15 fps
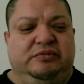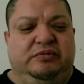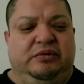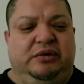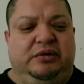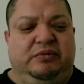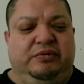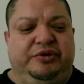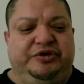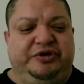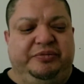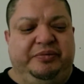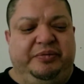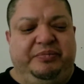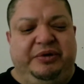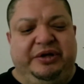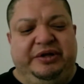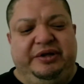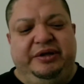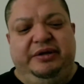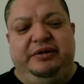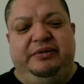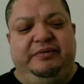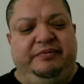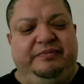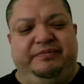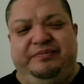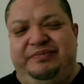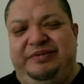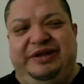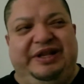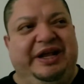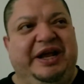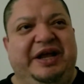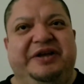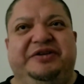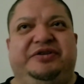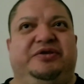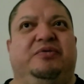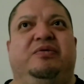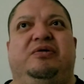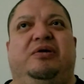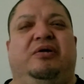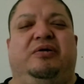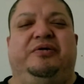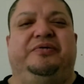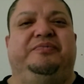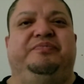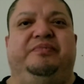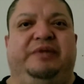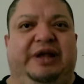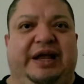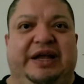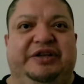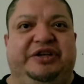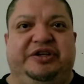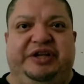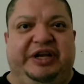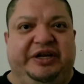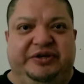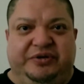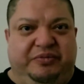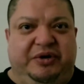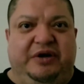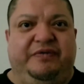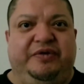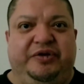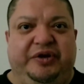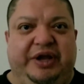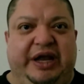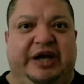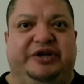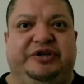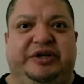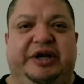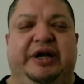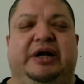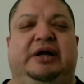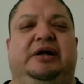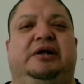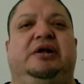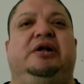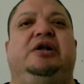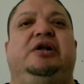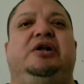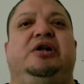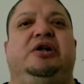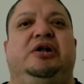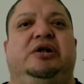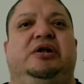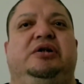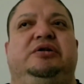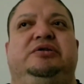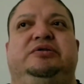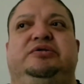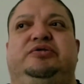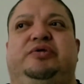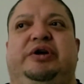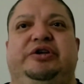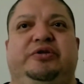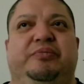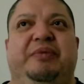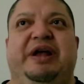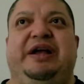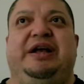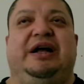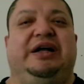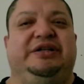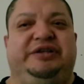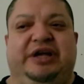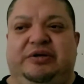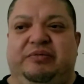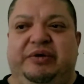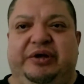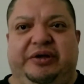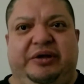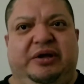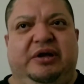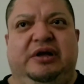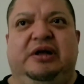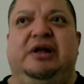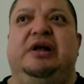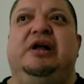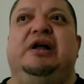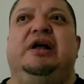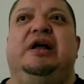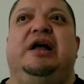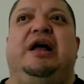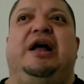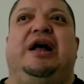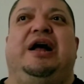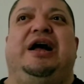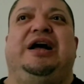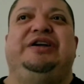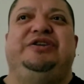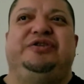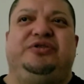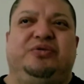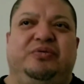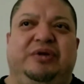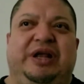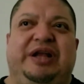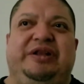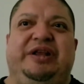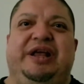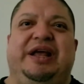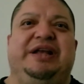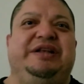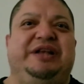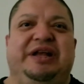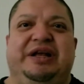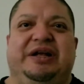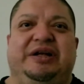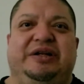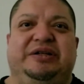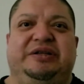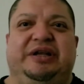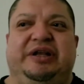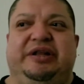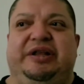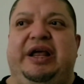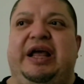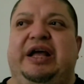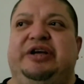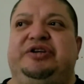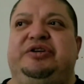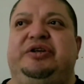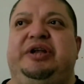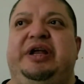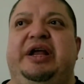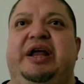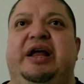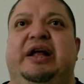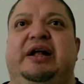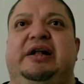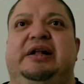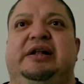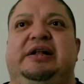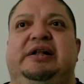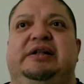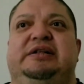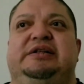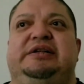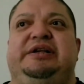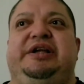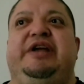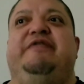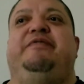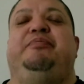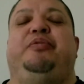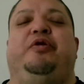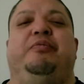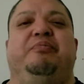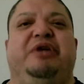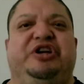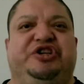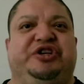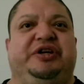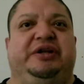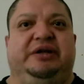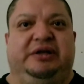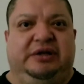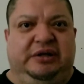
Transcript: uh, worship, but these so-called entities or whatever that they actually uh, try to make contact with. I just don't like the idea that they actually give permission